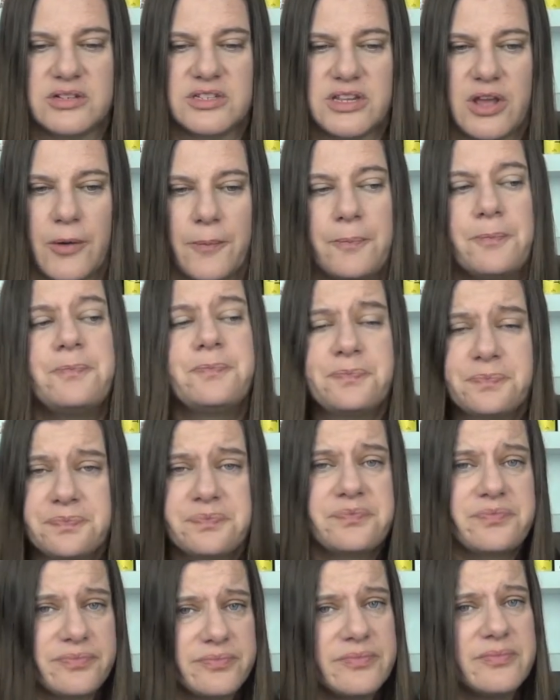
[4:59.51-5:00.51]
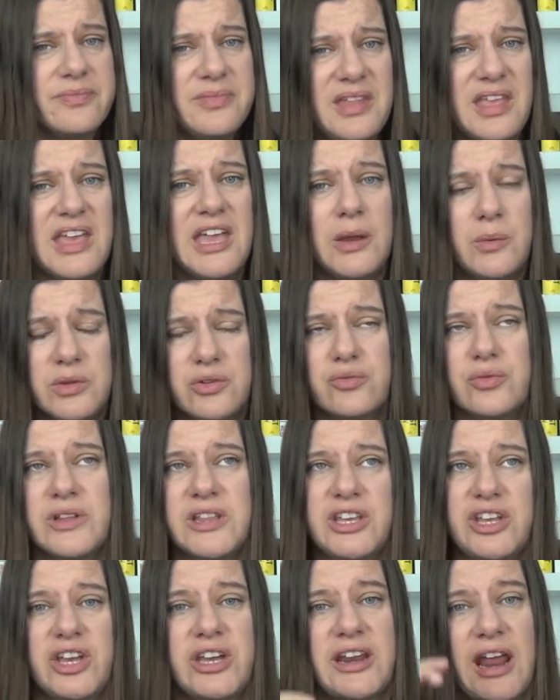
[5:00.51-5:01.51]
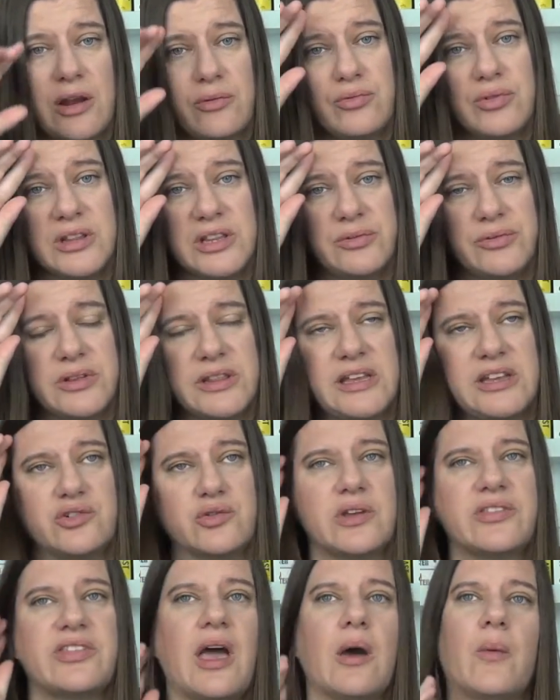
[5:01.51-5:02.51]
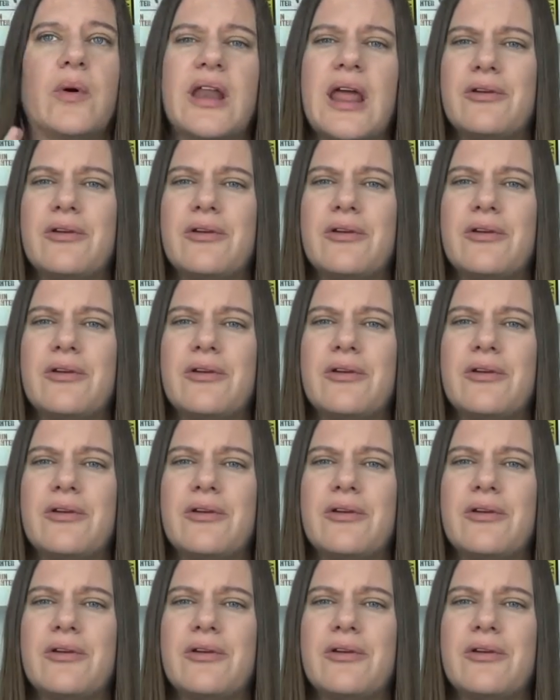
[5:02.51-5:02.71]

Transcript: So It was really good. I really, really enjoyed that one.